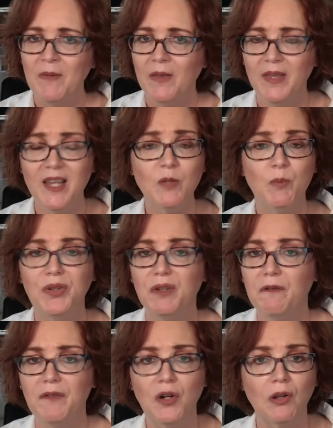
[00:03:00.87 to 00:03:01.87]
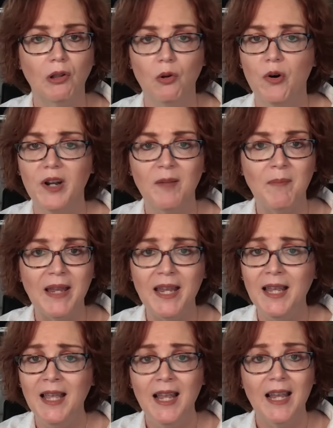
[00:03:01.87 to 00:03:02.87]
this put the fear of the Lord in
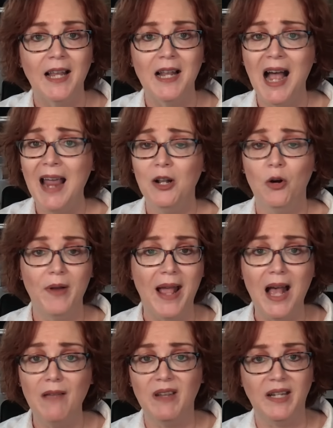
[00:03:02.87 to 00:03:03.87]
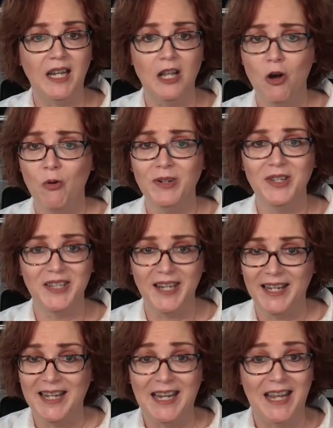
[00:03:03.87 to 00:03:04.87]
me, and I don't have any known
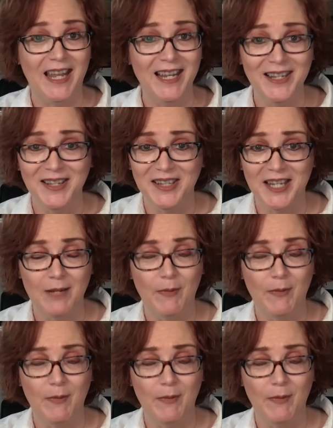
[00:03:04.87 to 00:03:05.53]
sin, any hidden sin.